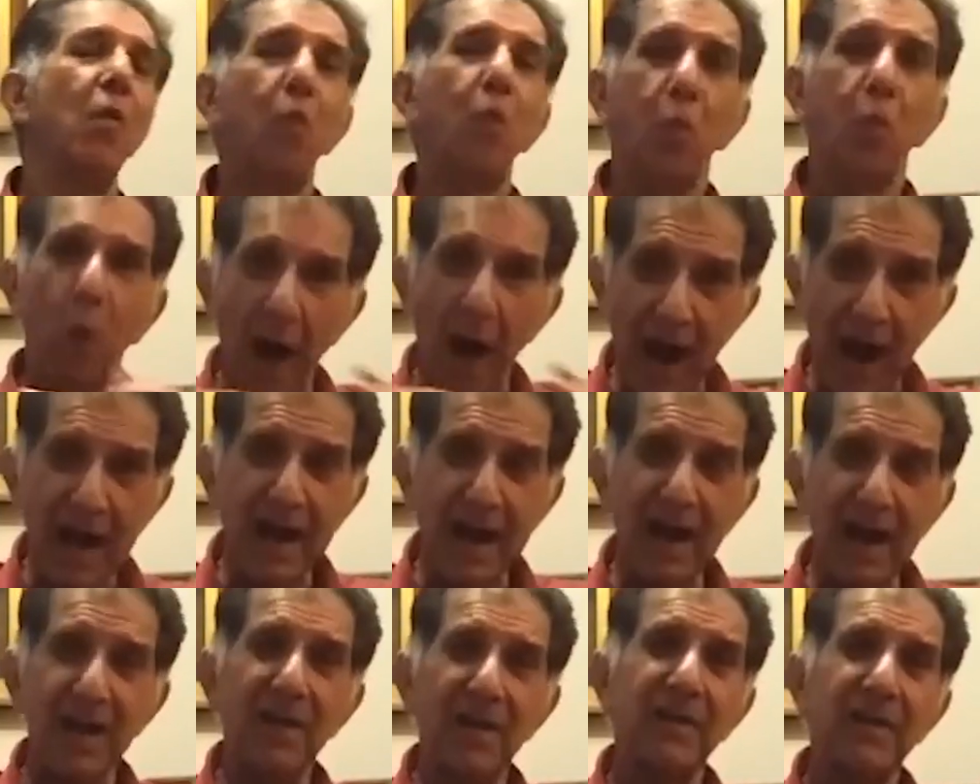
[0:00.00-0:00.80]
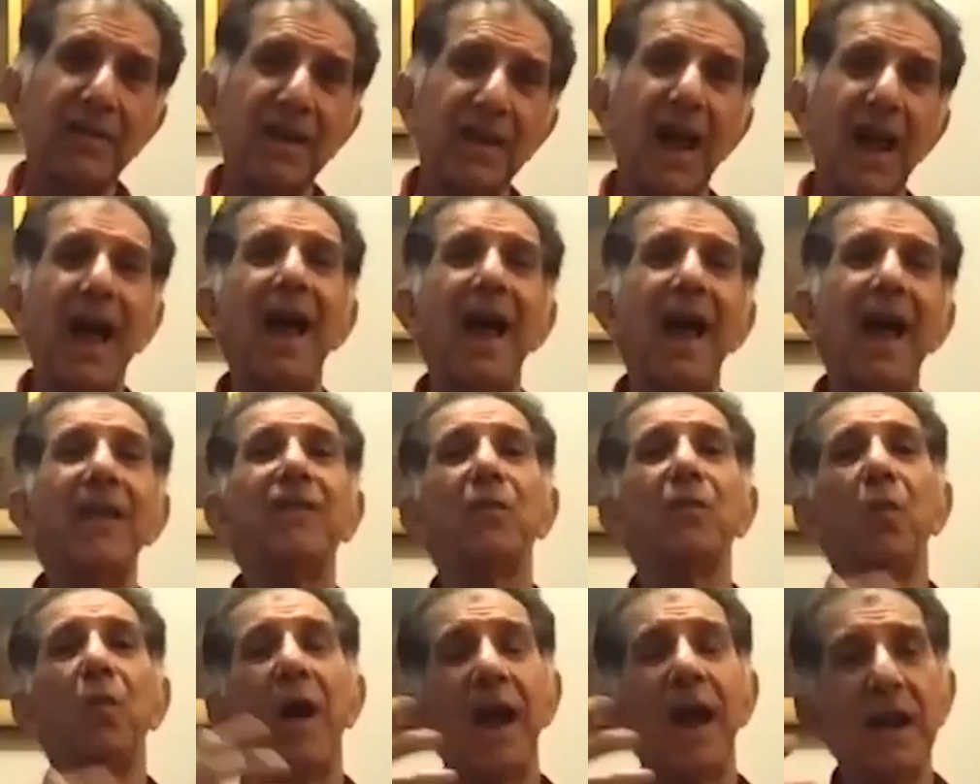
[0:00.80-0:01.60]
One is
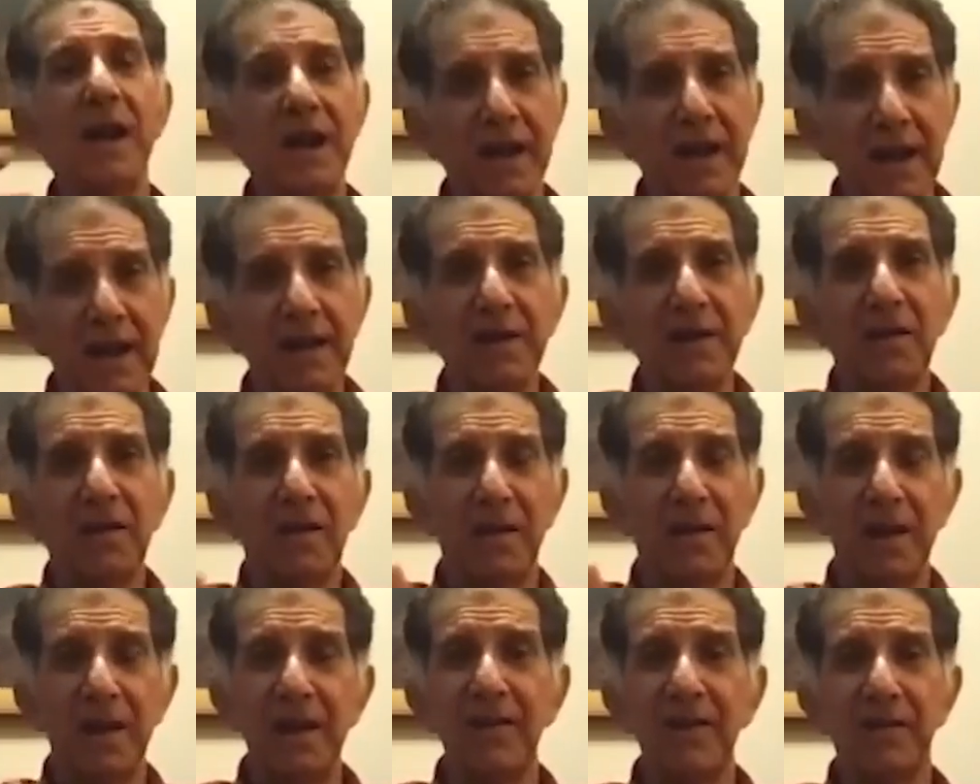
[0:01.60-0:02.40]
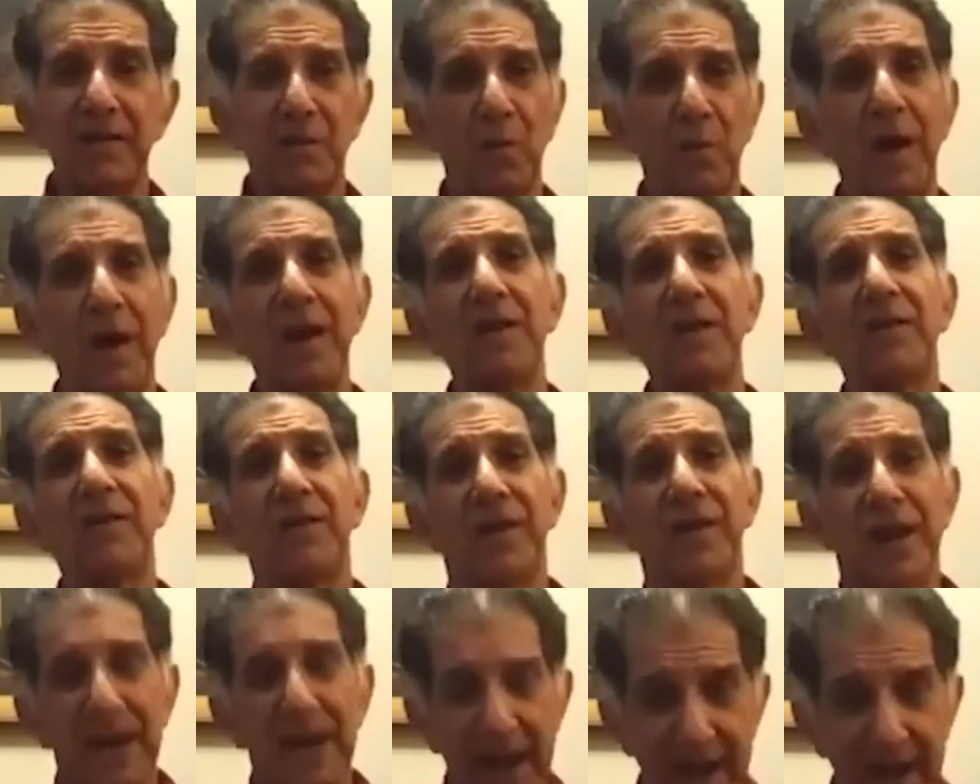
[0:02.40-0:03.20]
as one increased one's
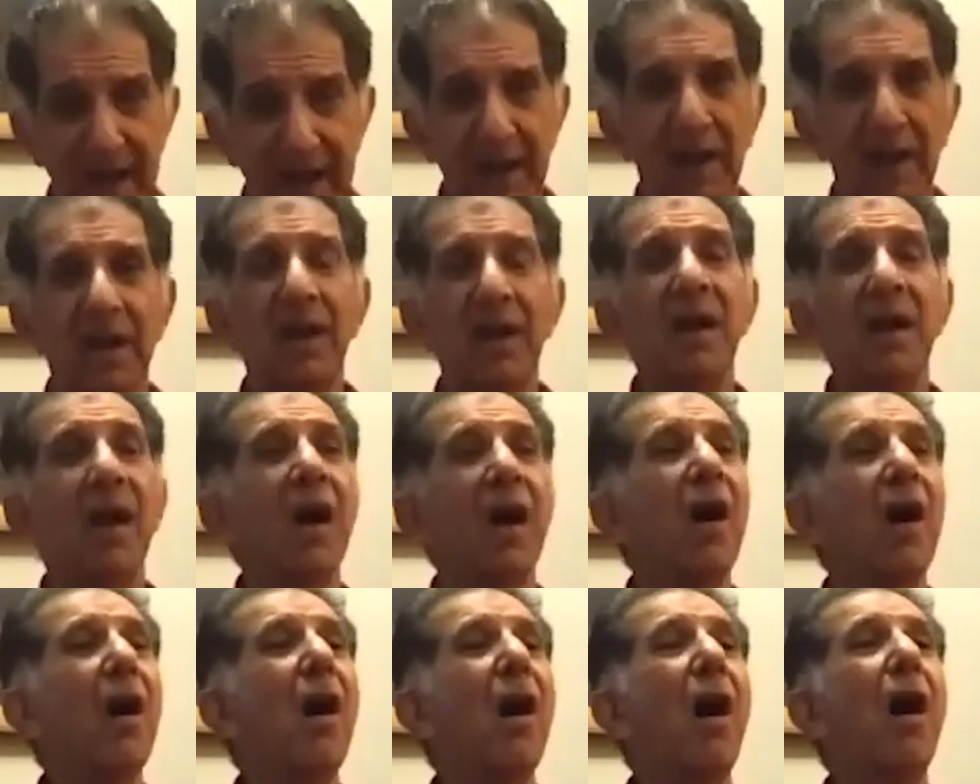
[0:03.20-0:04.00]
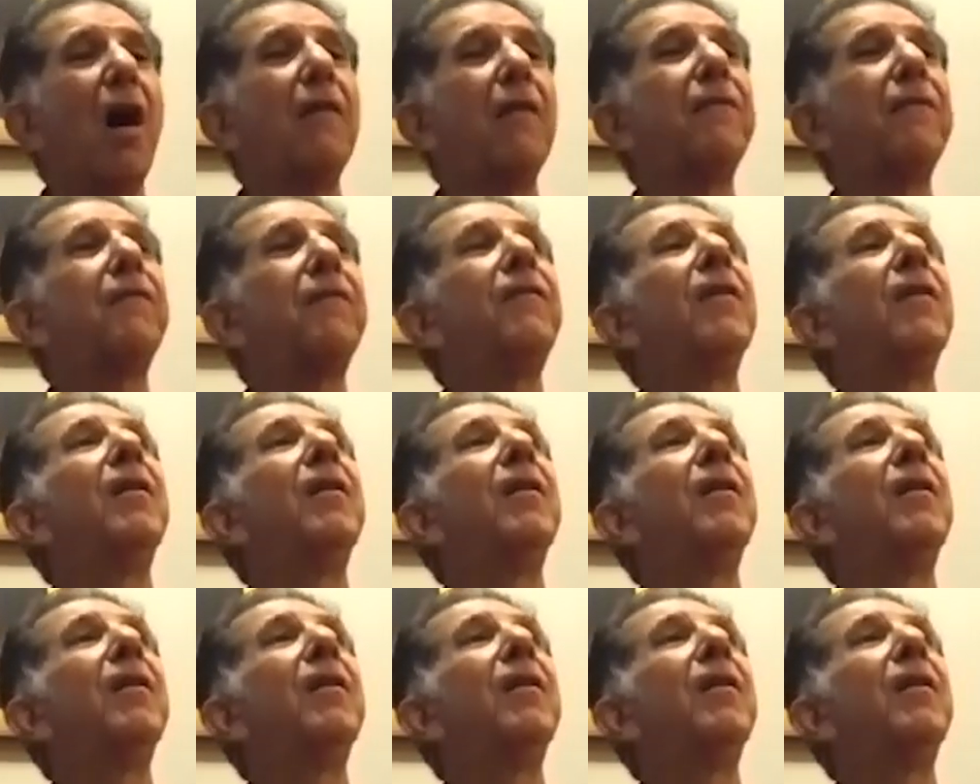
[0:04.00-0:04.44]
reading of